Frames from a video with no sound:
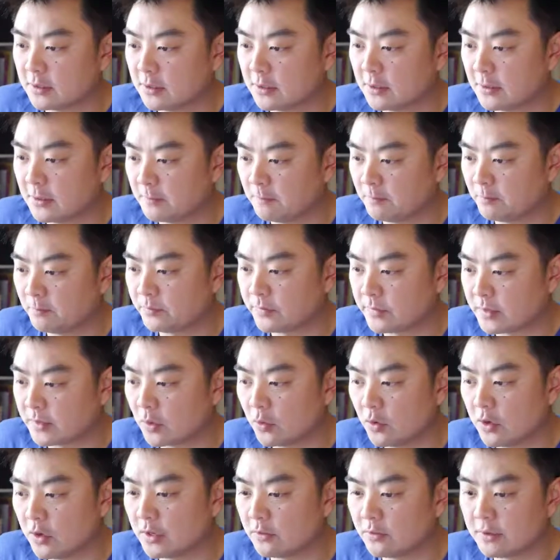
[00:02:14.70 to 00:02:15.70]

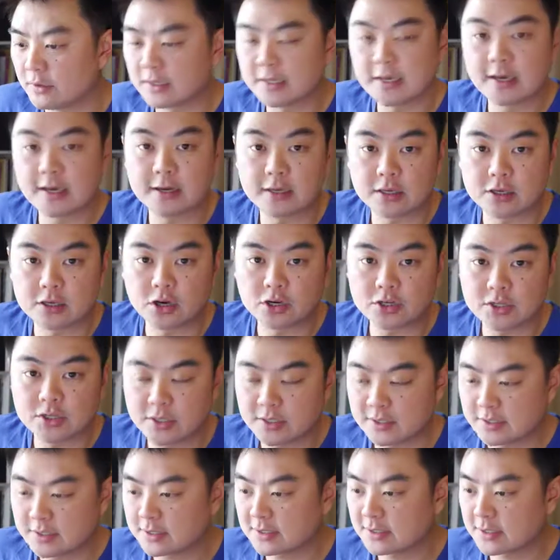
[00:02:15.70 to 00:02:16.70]
There weren't really any
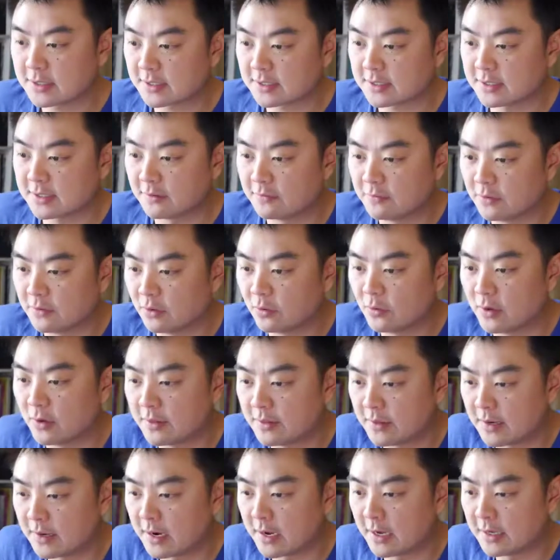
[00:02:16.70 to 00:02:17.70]
gotchas, except for the
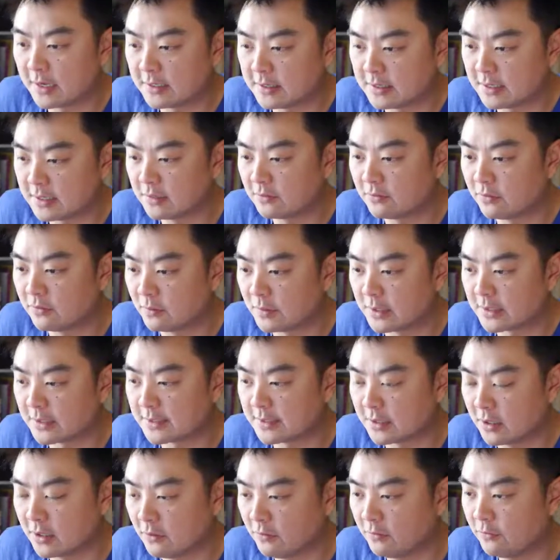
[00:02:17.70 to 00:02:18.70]
one that I did for
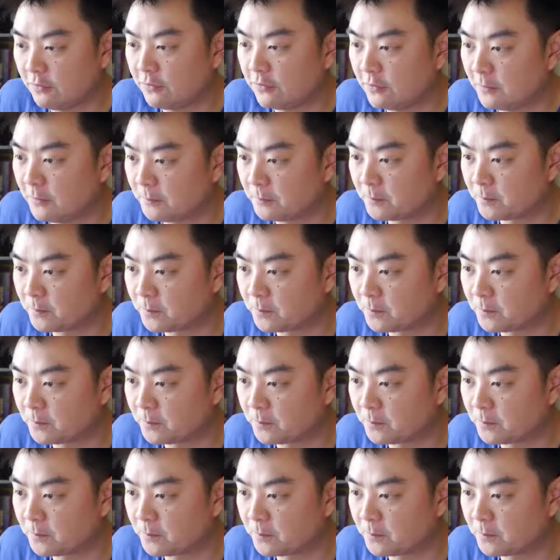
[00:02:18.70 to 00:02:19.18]
myself.